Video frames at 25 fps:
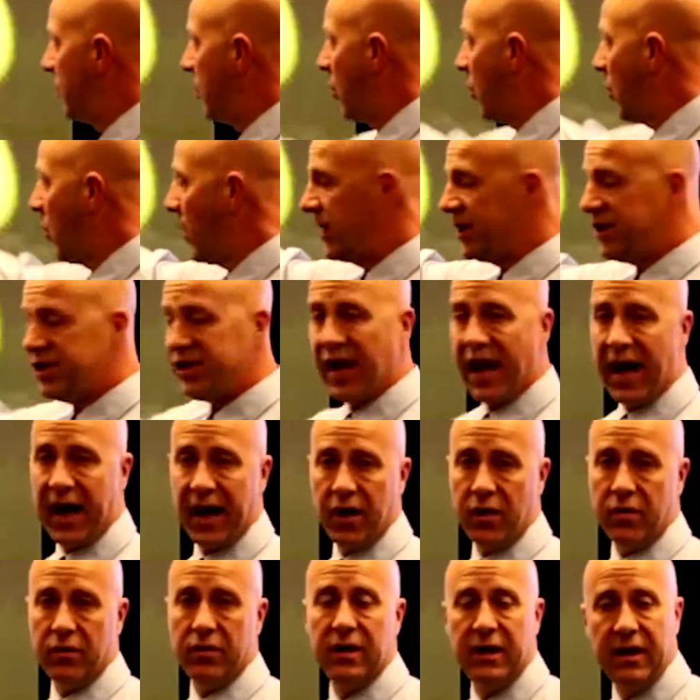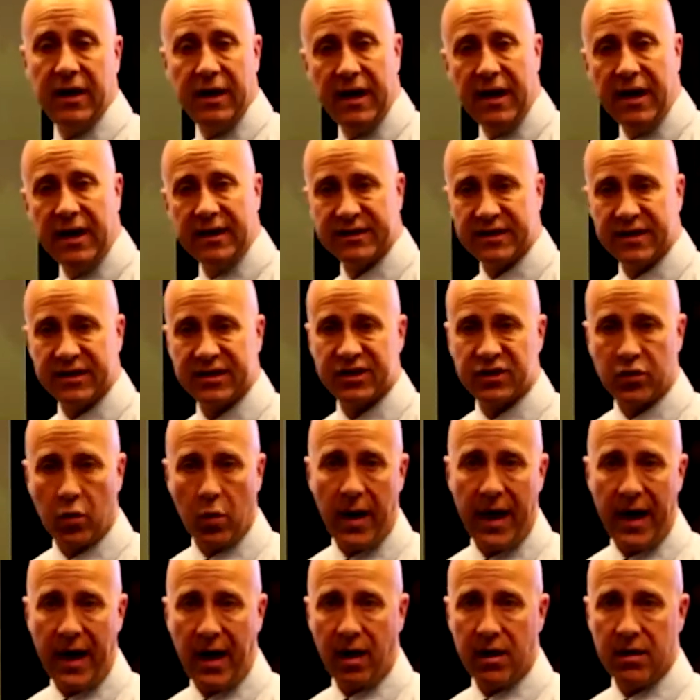one shadow is a
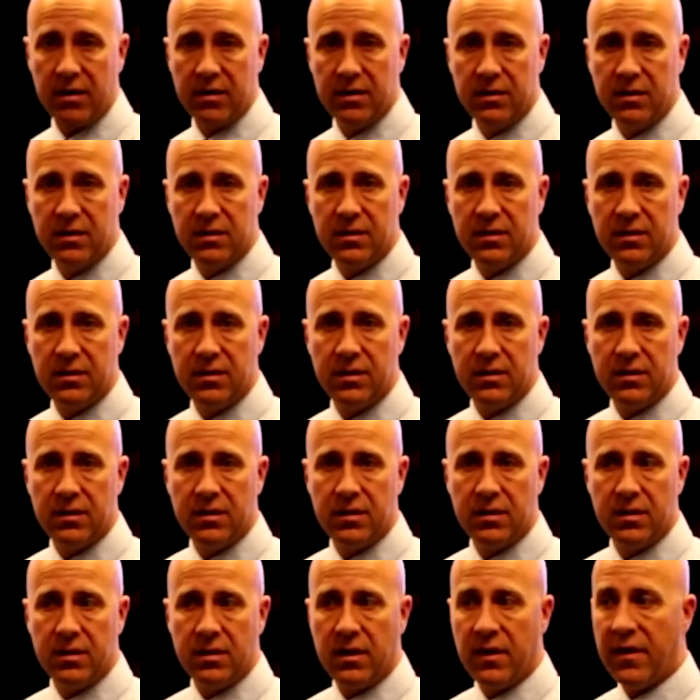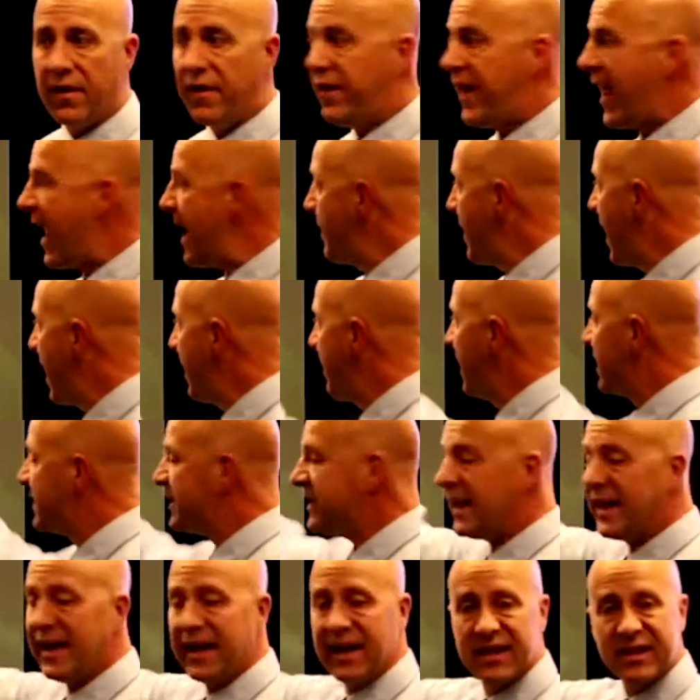square. They may be
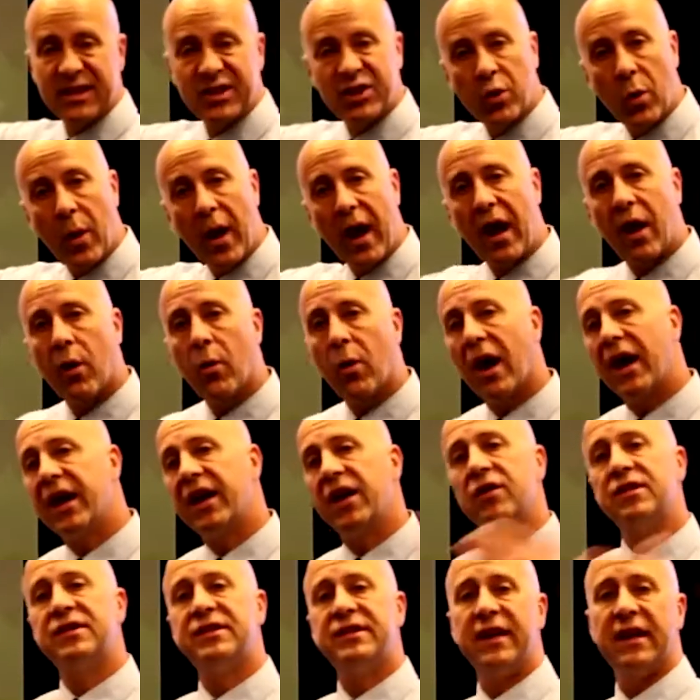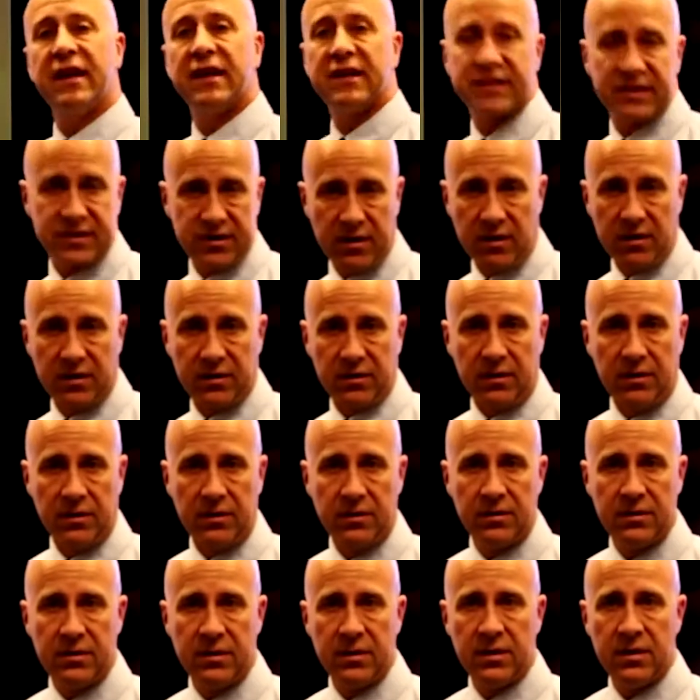seeing a square while you see a circle.
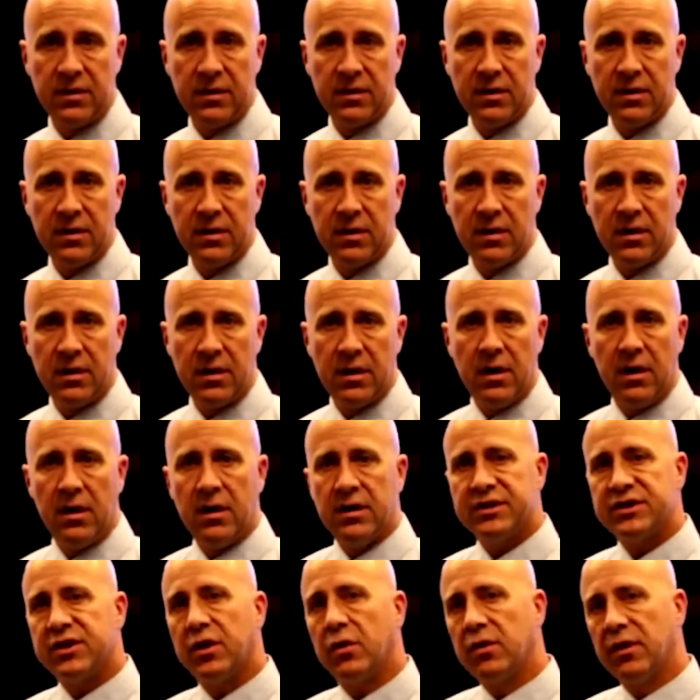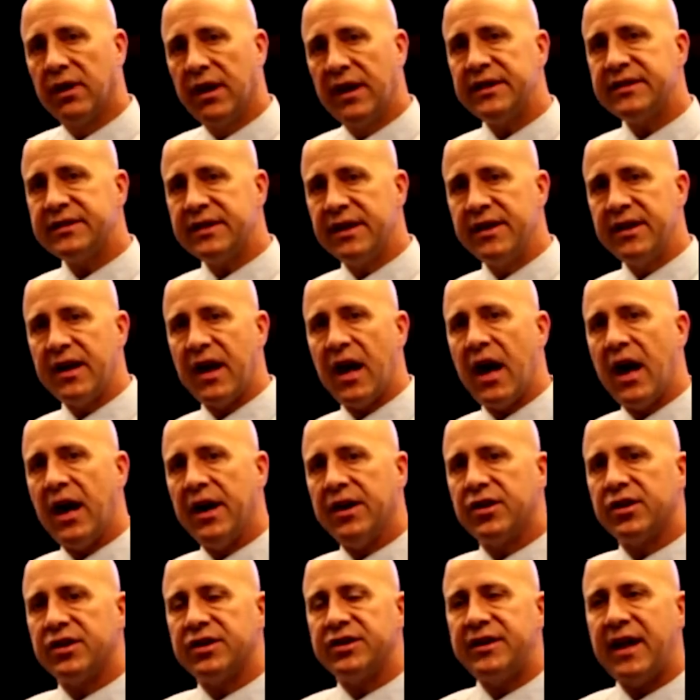So listen to
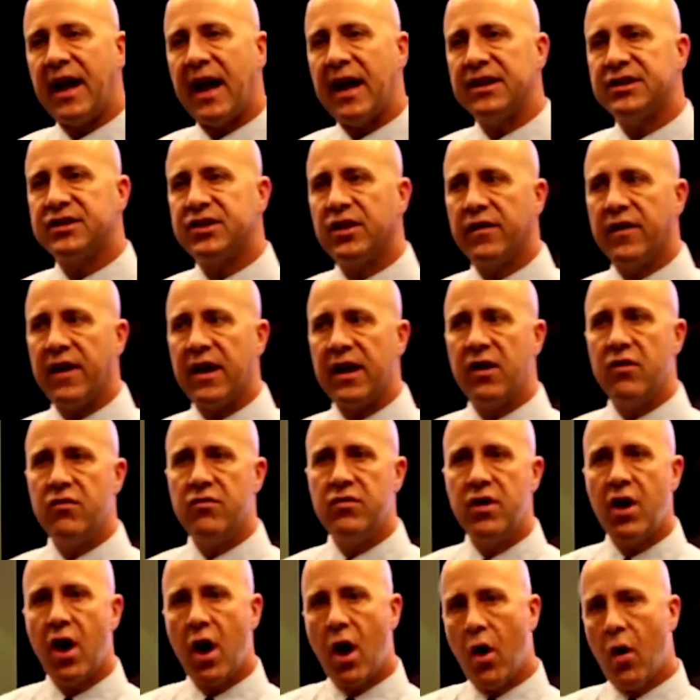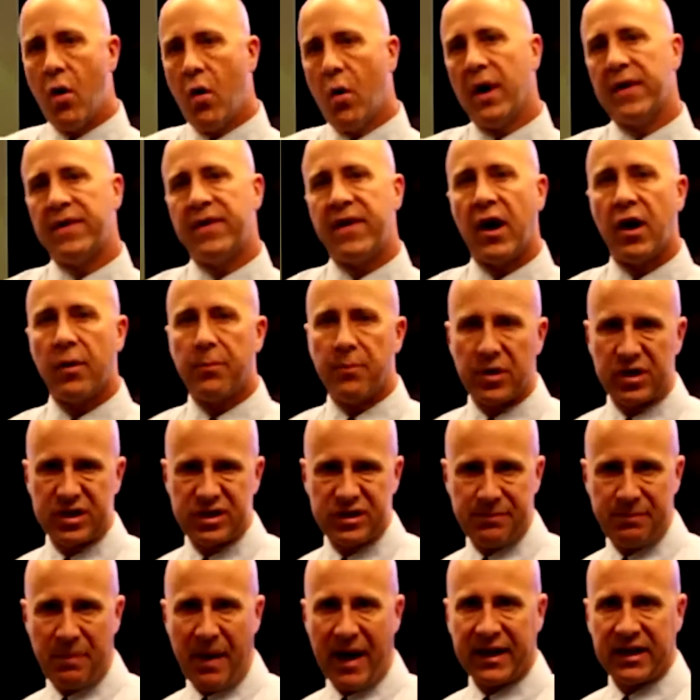understand so that you know what their
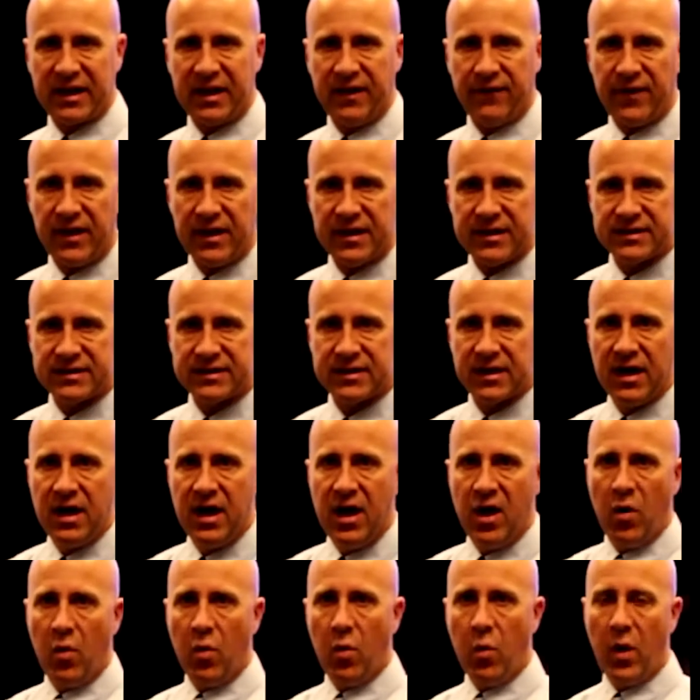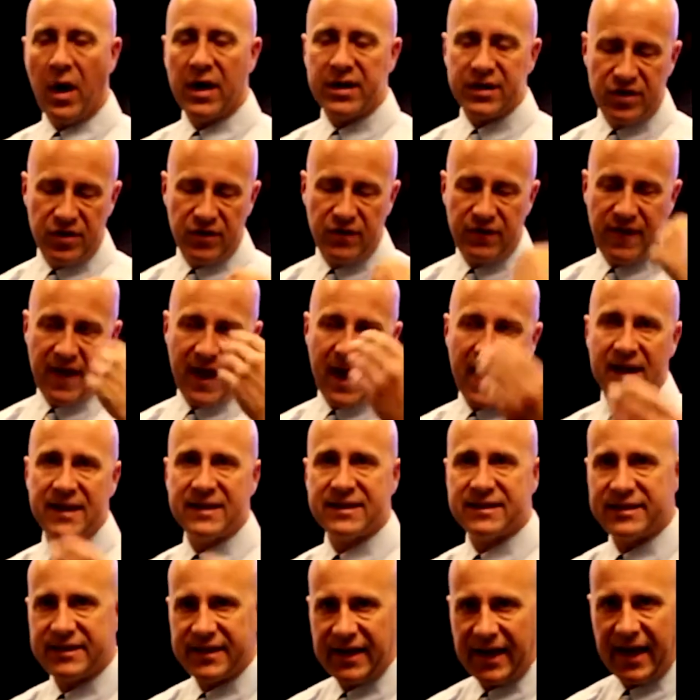perspective is. What do they
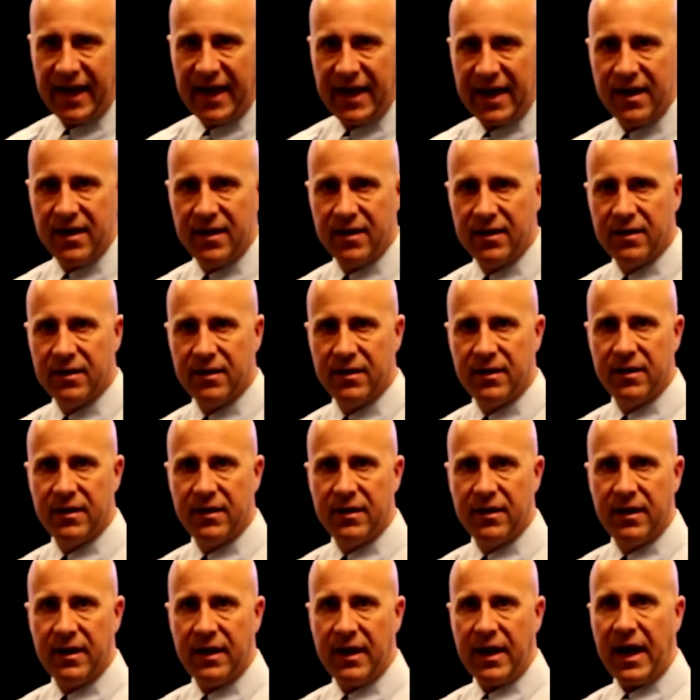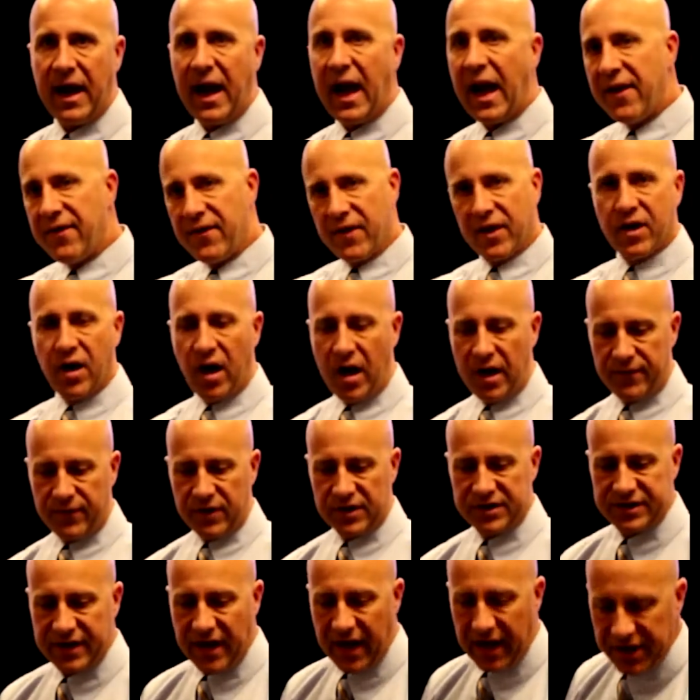see in the
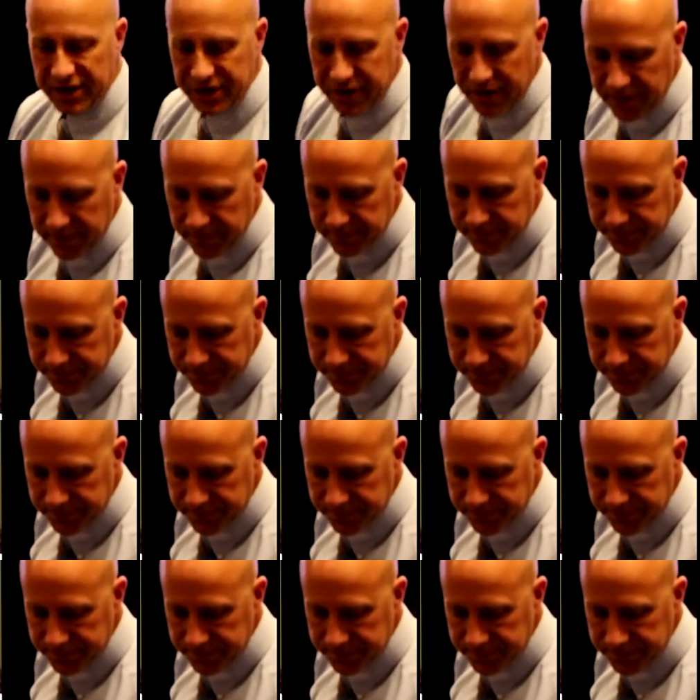conversation?